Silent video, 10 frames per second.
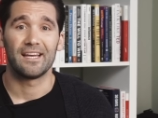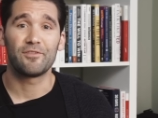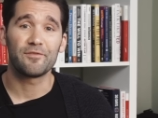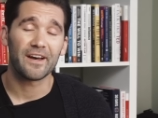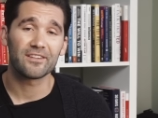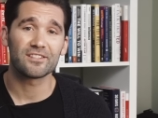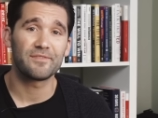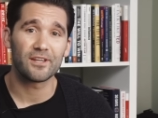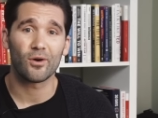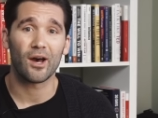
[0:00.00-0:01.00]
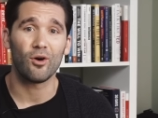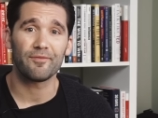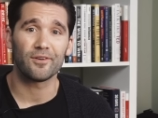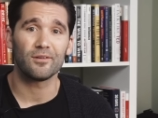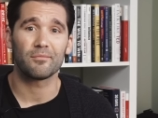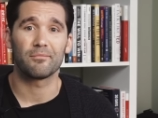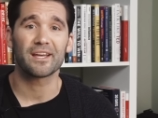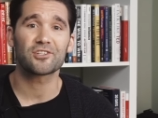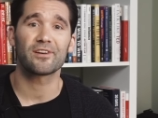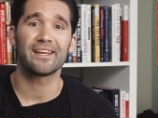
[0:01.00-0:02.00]
If you found this video helpful,
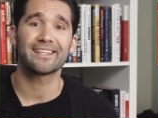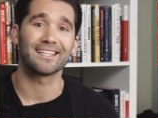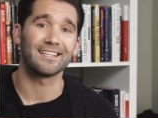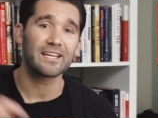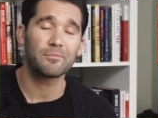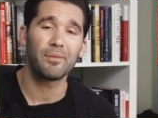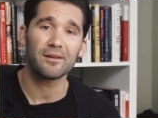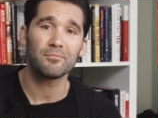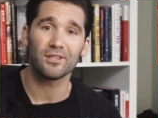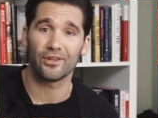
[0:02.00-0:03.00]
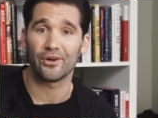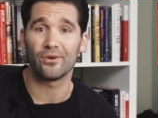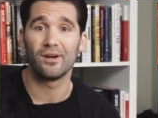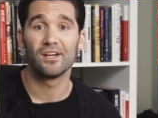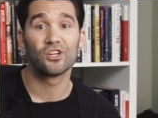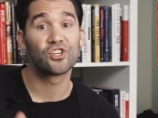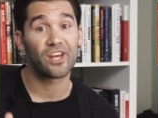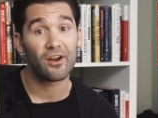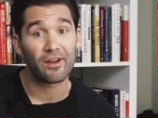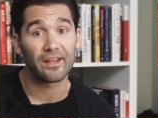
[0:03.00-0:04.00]
make sure to hit the like button below,
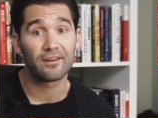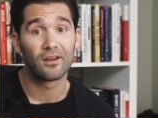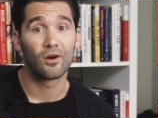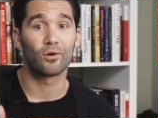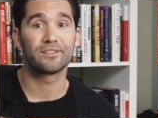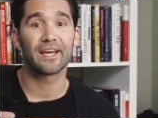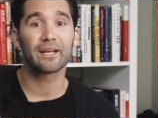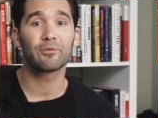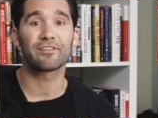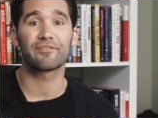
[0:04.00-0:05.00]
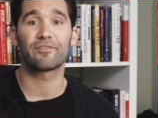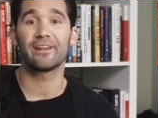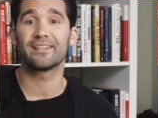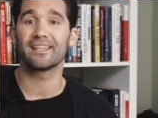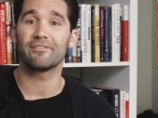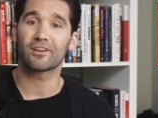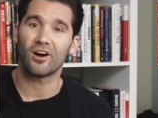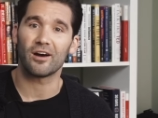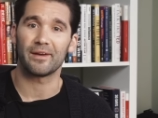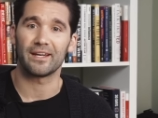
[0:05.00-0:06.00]
share it, or tag with a friend and leave a
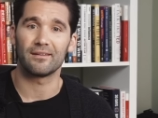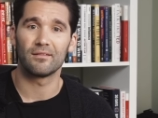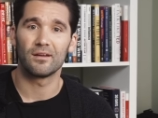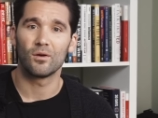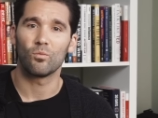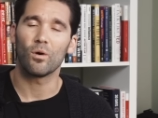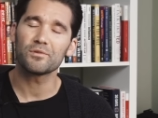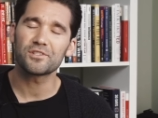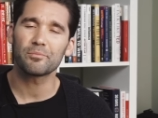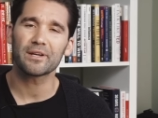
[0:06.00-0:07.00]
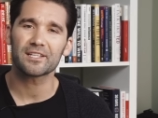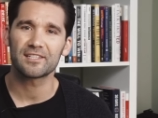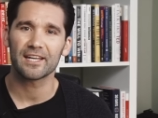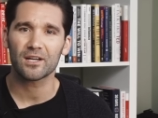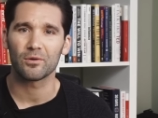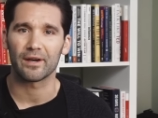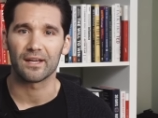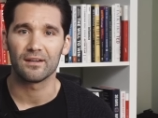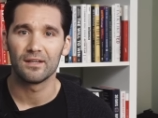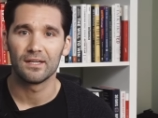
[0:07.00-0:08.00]
comment. What was your biggest takeaway?
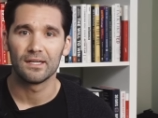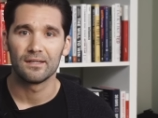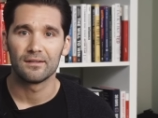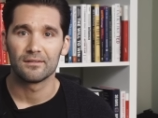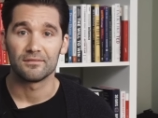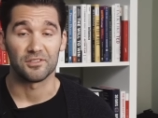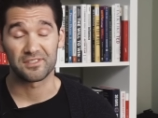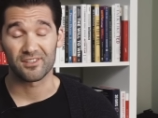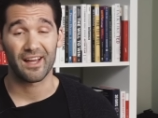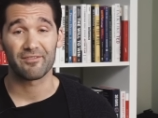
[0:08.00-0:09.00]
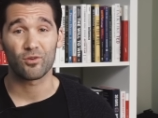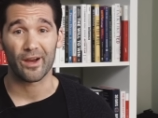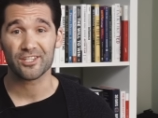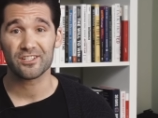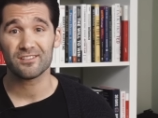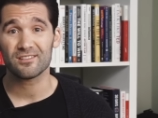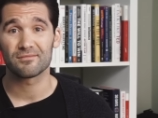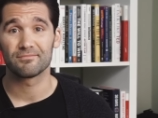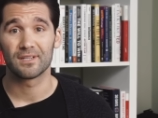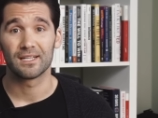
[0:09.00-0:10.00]
Do you still have
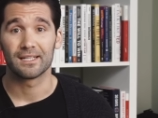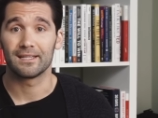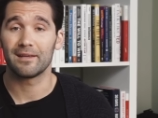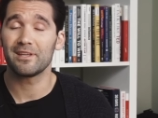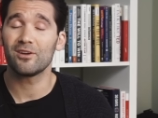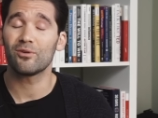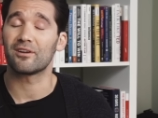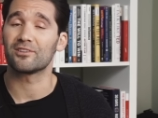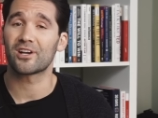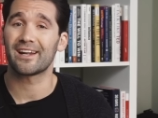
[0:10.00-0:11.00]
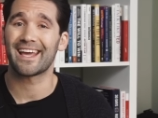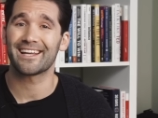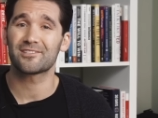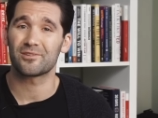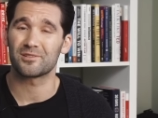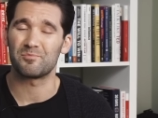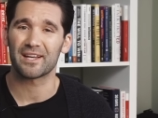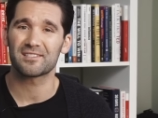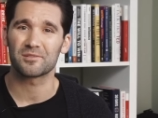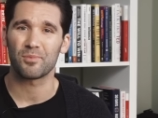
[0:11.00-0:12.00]
questions? Let me know and I'll try to answer it as
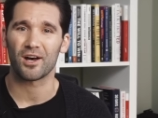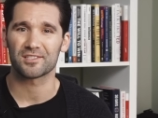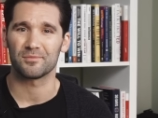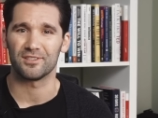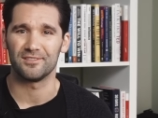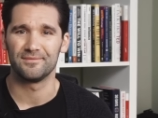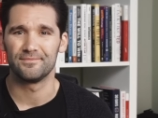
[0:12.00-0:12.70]
best as possible.